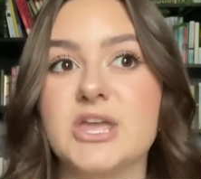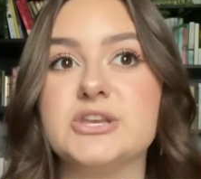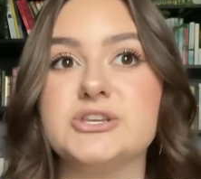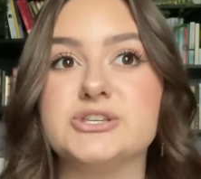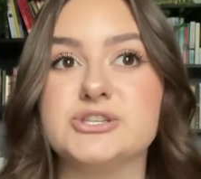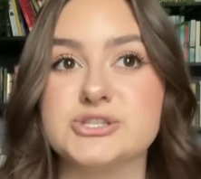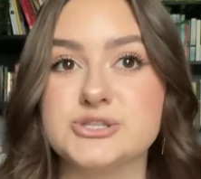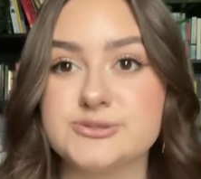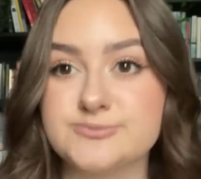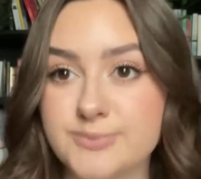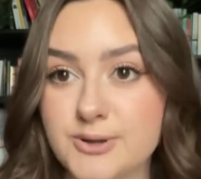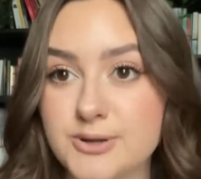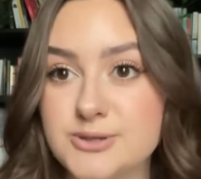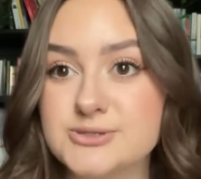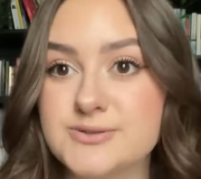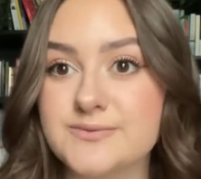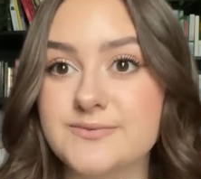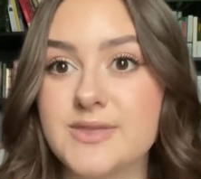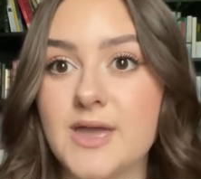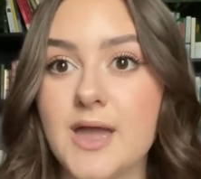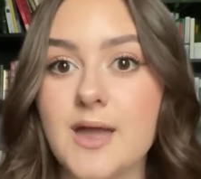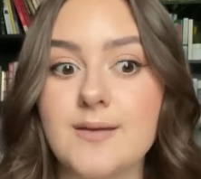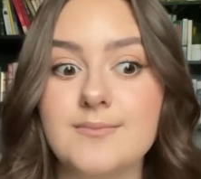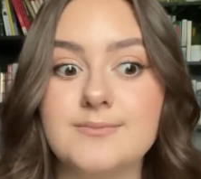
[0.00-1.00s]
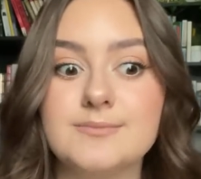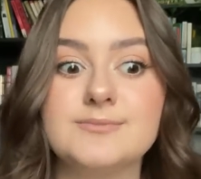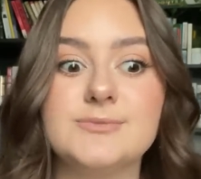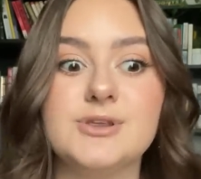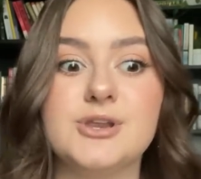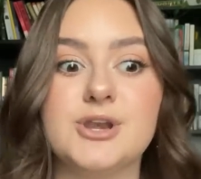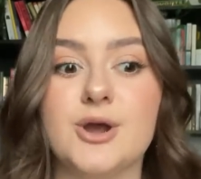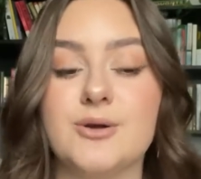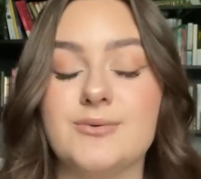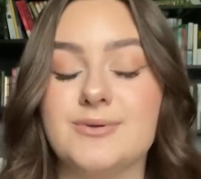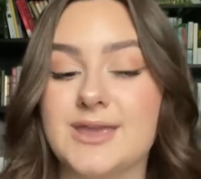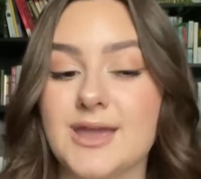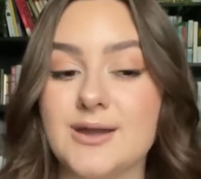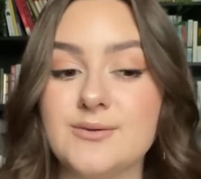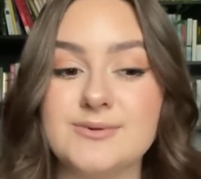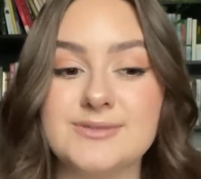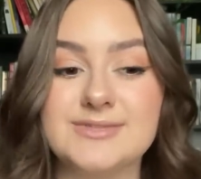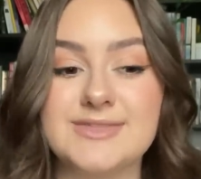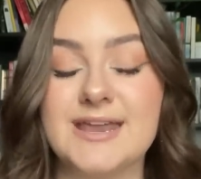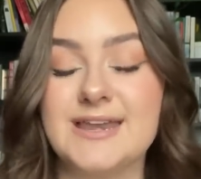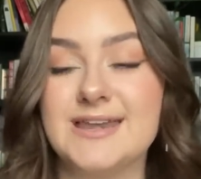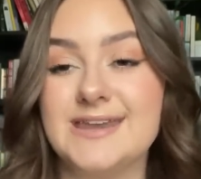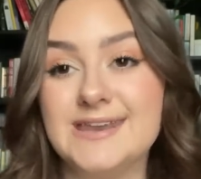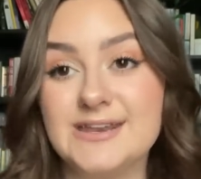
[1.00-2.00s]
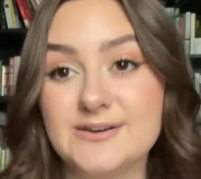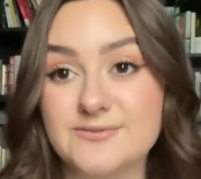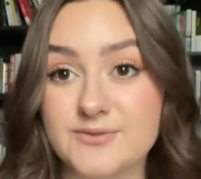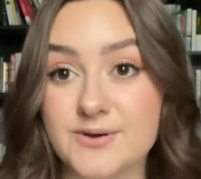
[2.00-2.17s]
dispose of them, you know, get what they need